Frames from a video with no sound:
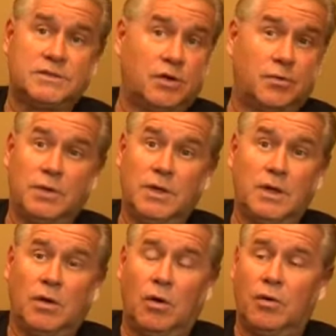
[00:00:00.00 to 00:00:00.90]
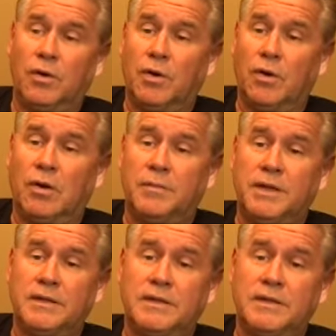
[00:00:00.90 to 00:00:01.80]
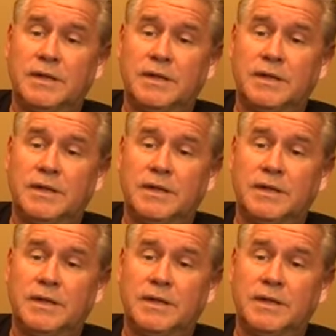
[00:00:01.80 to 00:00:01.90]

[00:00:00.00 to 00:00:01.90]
So all in all, I mean,